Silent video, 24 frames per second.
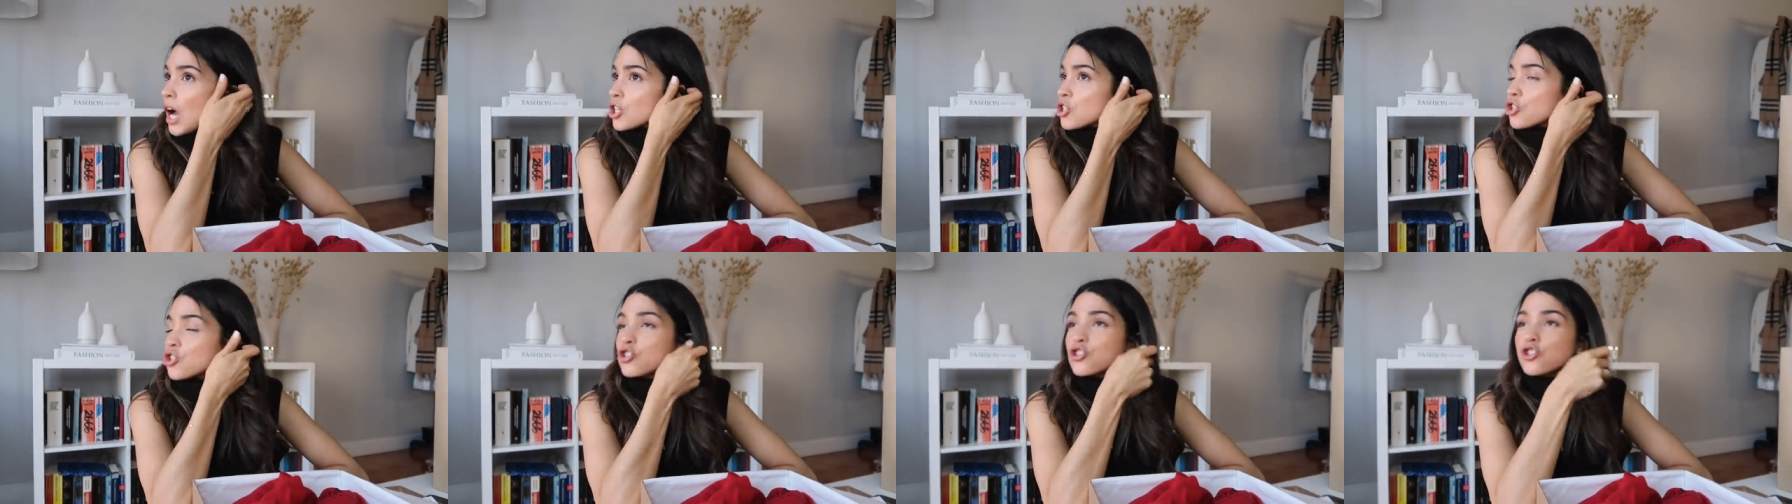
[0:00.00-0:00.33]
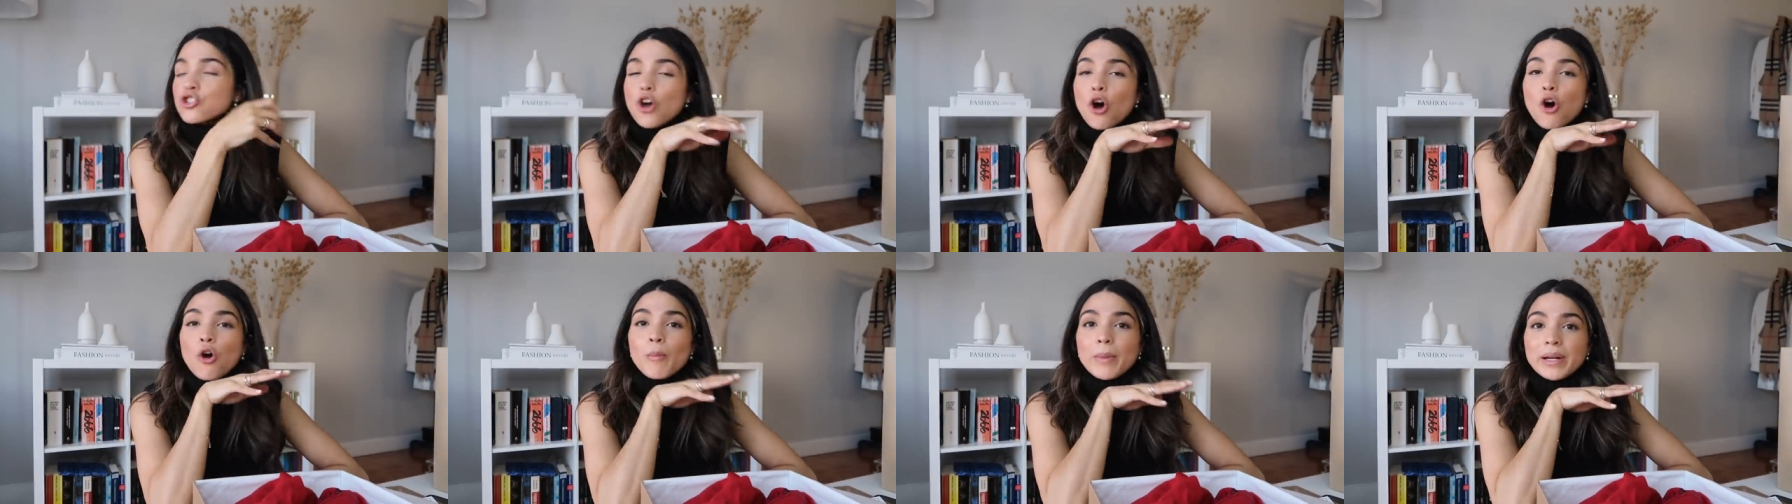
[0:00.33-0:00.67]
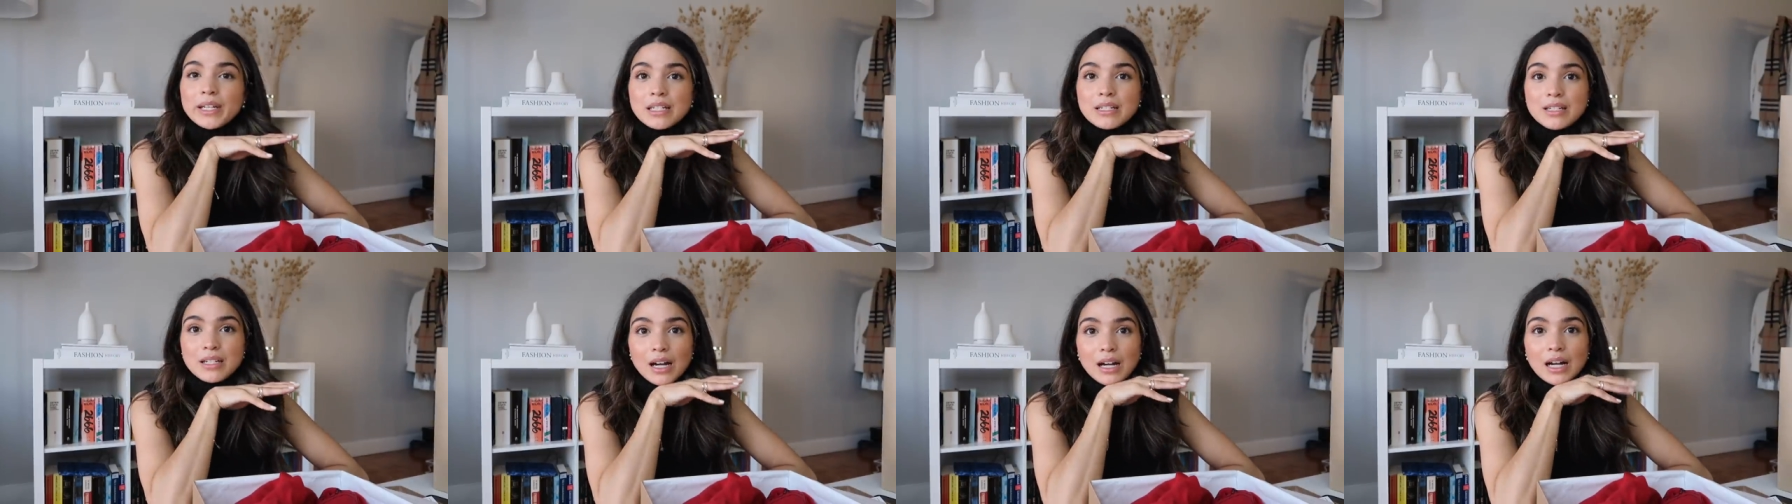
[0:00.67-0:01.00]
So
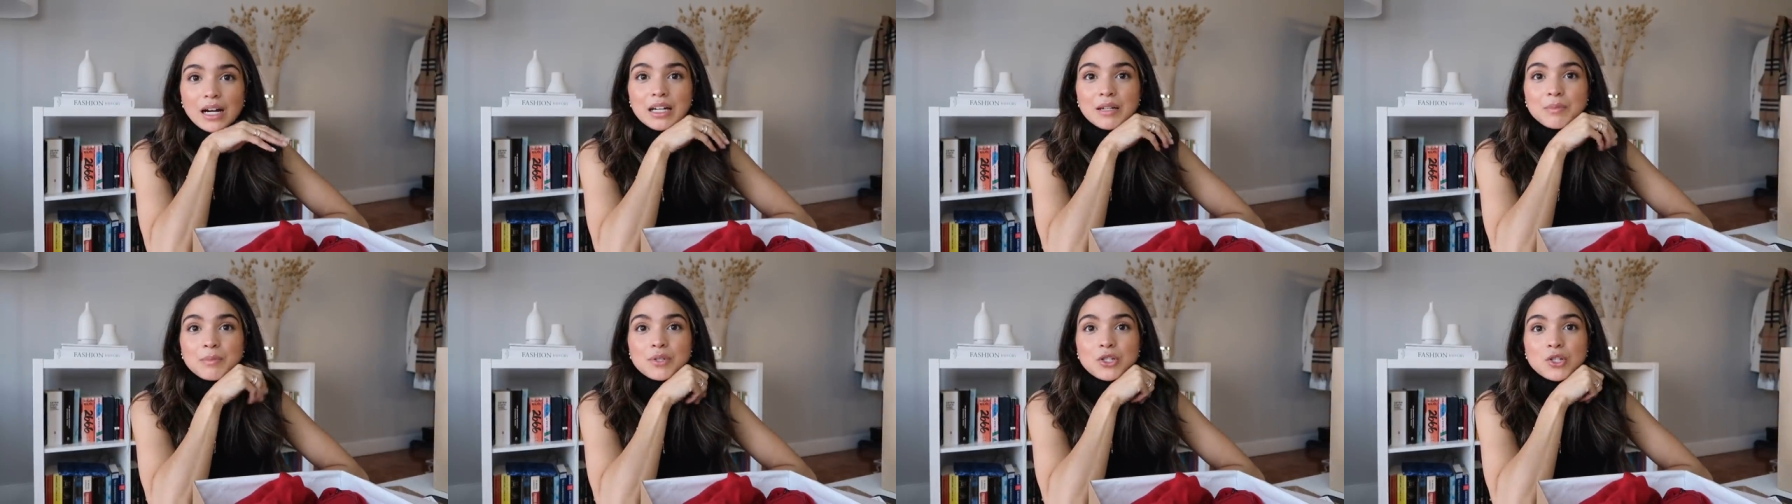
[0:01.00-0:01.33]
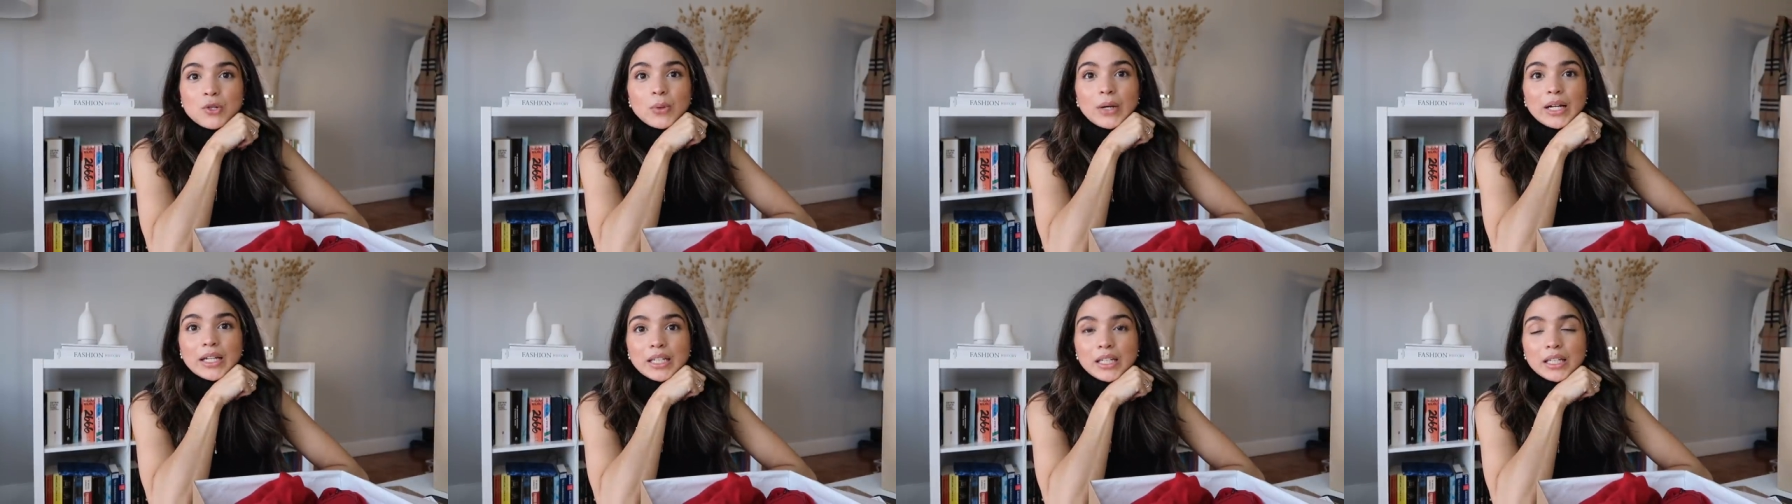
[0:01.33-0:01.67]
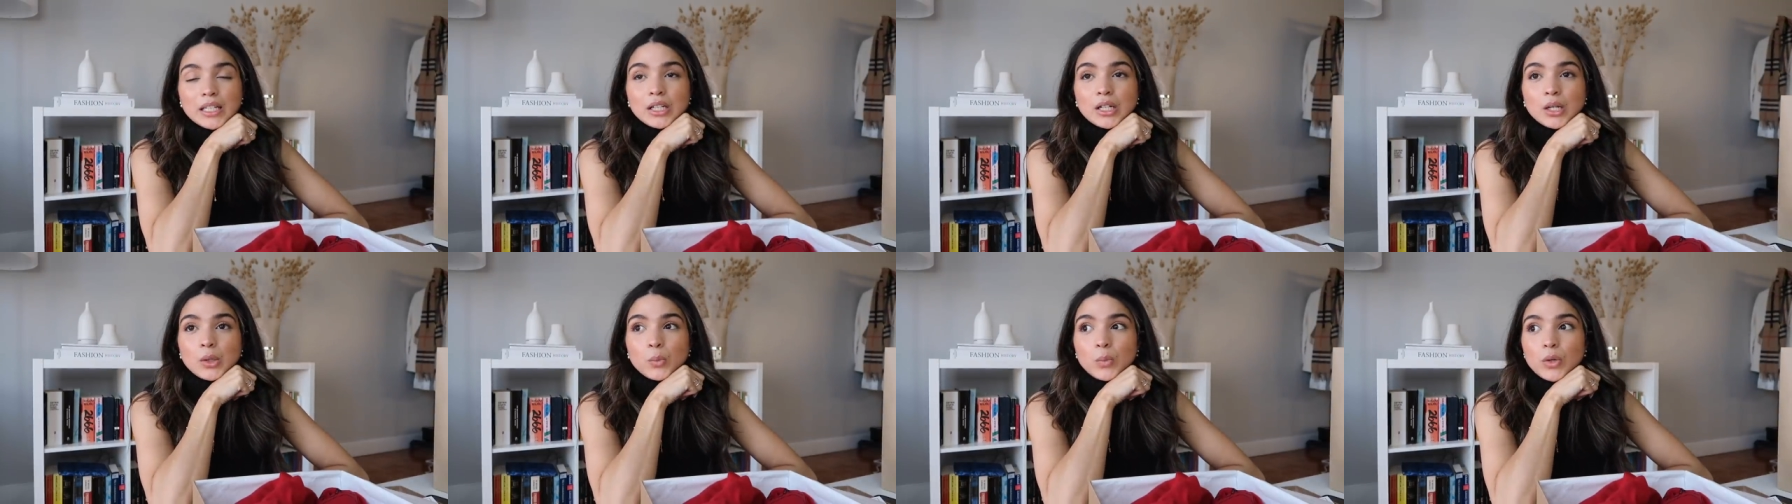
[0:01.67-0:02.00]
many times do I
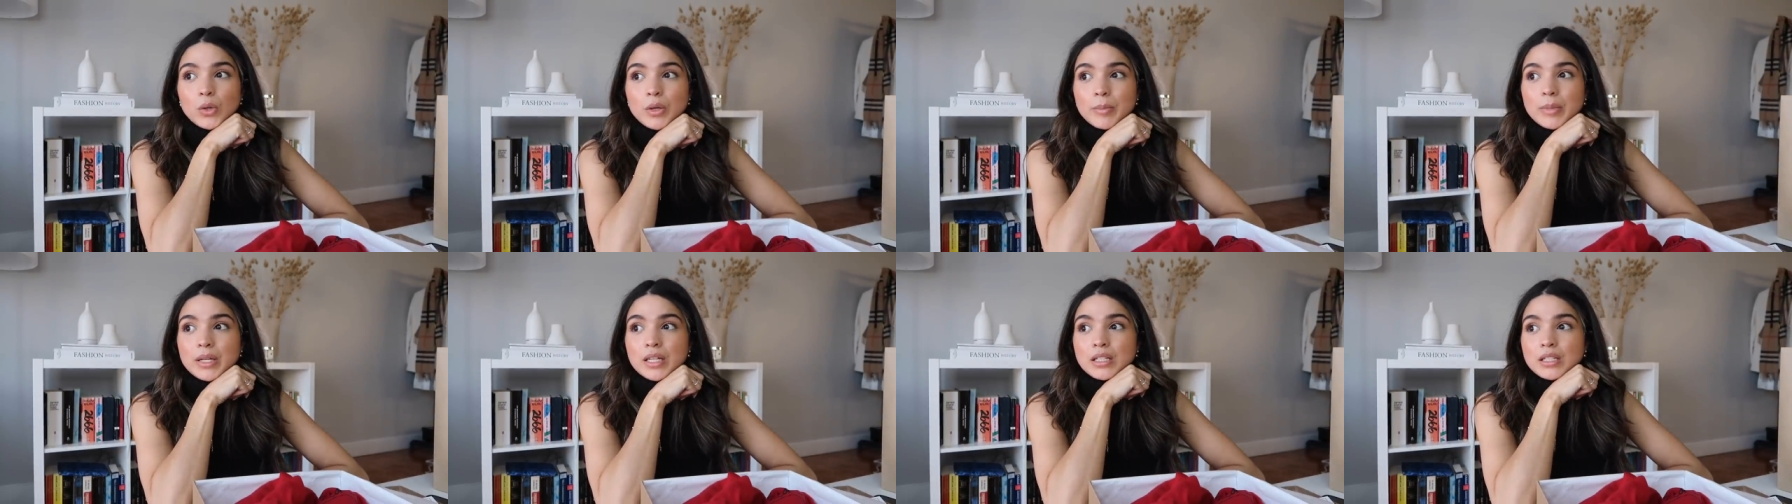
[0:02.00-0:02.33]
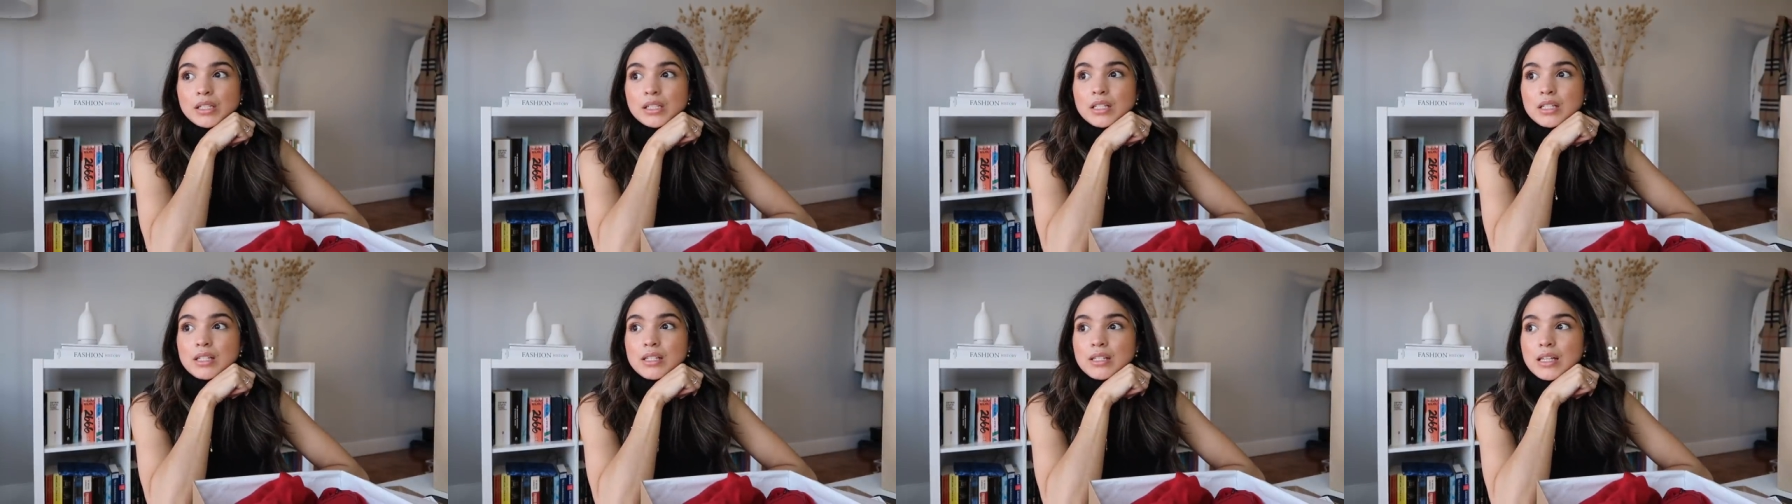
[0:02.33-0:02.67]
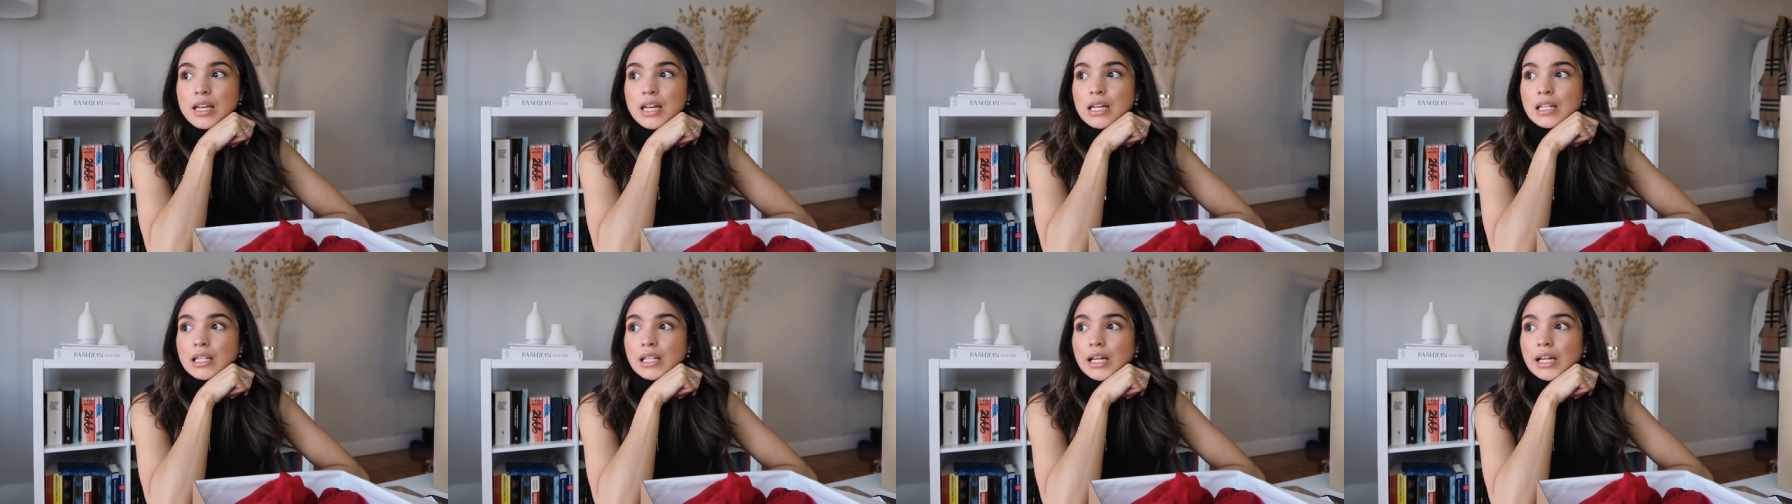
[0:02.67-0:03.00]
hear women
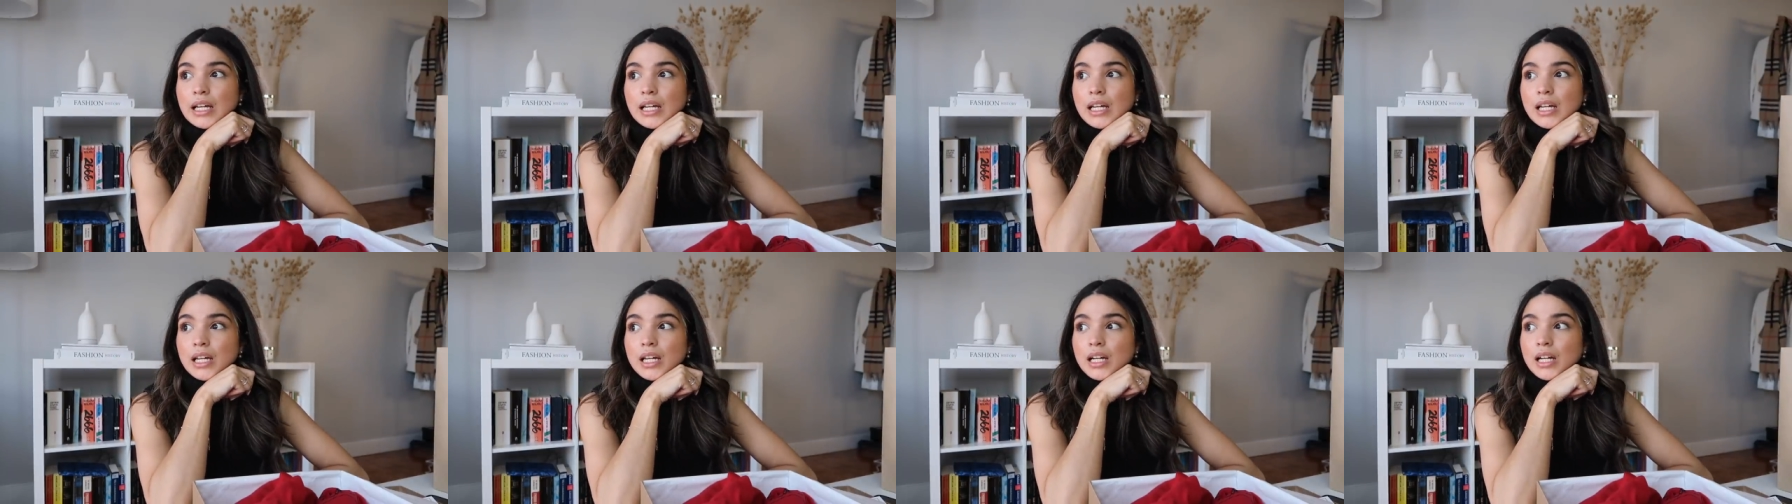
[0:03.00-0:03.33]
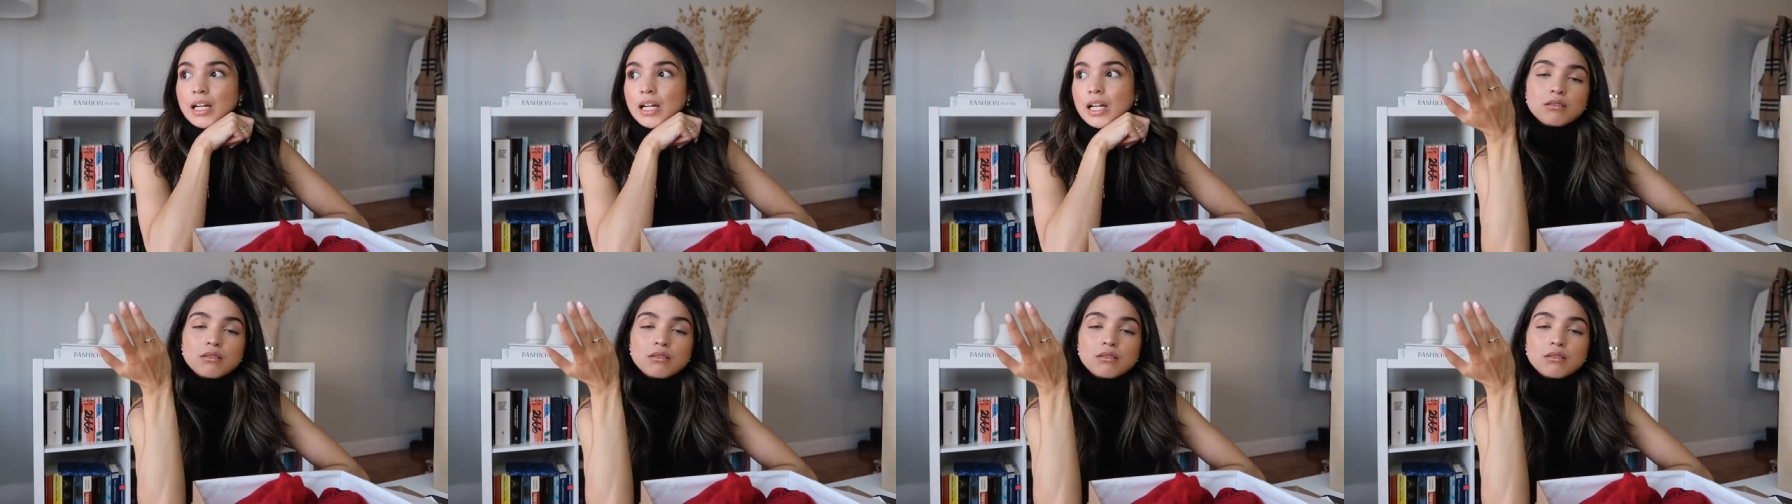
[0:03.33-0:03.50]
say like